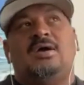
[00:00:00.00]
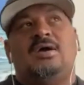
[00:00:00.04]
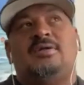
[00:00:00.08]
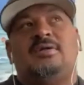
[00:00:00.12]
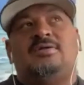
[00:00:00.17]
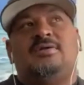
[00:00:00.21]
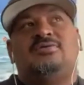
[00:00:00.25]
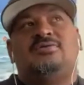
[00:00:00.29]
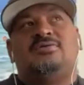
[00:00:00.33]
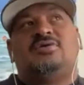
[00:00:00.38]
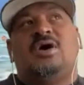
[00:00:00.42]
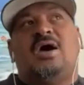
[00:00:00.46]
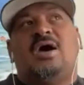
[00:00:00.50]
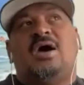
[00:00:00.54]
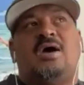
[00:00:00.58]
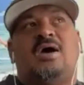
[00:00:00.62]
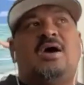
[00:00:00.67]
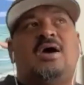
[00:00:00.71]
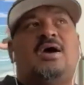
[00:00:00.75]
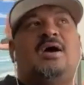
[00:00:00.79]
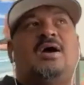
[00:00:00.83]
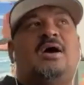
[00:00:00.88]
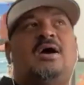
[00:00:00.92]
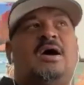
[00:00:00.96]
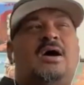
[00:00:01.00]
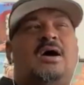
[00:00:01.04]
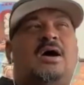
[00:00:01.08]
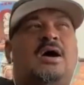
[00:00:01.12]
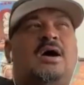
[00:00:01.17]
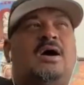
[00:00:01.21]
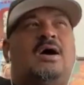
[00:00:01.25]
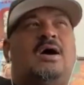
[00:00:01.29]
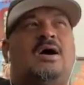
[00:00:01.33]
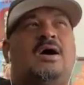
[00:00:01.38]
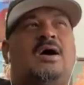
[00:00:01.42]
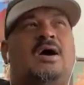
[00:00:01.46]
so
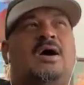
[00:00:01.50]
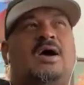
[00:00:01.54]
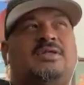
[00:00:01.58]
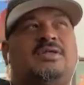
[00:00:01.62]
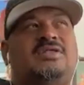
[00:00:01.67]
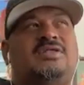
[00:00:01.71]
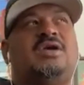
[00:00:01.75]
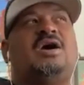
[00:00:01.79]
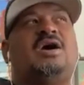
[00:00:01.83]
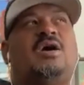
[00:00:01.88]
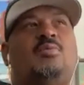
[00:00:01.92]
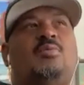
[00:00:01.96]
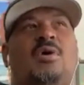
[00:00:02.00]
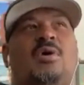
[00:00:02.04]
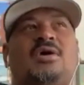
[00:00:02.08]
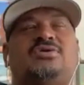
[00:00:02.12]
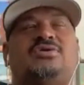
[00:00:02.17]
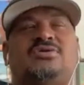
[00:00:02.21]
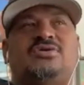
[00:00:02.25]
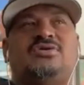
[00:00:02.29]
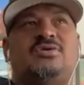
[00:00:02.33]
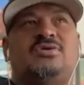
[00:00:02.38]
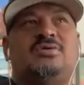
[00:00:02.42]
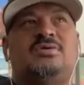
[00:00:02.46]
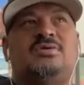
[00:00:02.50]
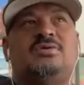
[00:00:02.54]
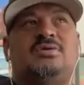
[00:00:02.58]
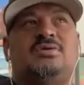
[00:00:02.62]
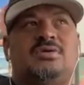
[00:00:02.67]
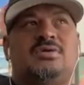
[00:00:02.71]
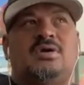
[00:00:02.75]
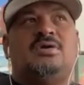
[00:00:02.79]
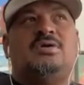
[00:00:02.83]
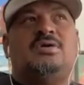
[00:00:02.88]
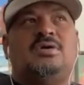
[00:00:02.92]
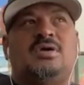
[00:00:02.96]
I think I watched
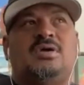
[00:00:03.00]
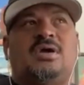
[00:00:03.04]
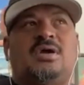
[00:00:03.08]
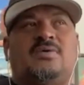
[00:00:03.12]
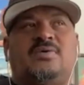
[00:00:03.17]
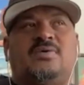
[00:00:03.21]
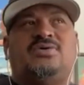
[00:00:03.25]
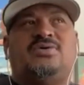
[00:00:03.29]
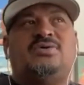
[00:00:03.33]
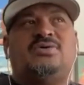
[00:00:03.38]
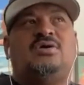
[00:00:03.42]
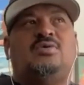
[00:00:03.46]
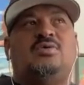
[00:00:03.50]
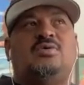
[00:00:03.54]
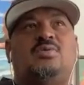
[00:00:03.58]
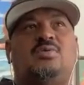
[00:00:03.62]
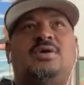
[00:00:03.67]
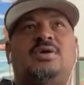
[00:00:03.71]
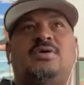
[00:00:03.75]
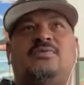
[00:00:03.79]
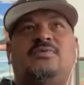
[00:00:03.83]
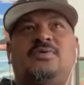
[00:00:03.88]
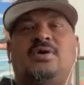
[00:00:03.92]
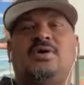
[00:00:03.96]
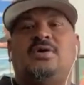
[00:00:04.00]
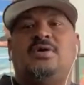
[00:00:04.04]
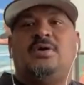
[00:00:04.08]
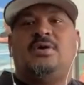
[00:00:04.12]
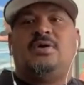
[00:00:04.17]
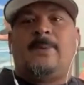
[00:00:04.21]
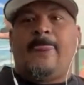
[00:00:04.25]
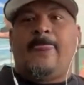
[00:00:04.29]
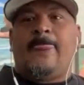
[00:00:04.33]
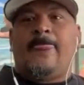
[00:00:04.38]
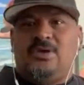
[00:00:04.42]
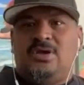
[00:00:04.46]
every single one of your
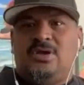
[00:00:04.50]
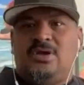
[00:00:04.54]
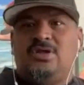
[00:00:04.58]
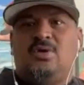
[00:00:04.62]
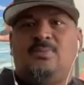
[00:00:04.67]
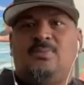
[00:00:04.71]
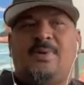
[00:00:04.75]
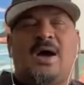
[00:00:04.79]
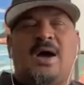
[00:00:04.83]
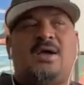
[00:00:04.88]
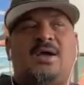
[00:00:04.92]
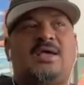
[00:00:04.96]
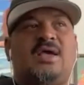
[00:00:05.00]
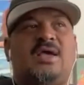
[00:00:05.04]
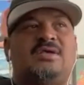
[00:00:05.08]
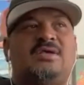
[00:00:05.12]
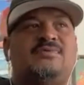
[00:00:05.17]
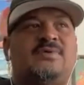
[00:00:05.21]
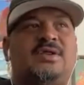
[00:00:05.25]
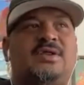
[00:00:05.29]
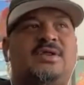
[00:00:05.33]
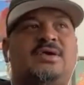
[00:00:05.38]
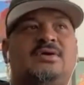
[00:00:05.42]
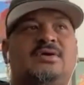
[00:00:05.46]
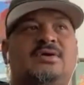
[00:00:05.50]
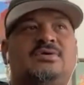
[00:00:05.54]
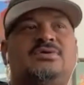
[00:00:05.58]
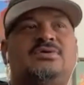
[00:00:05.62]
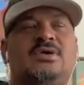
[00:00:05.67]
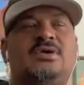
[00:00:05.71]
podcast videos.